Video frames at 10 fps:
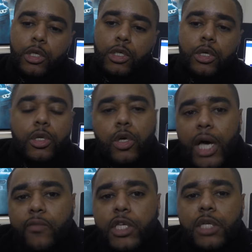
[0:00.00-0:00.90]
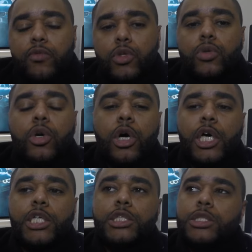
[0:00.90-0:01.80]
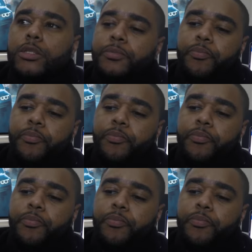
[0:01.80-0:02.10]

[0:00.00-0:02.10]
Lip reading: you know, I know I haven't given you guys,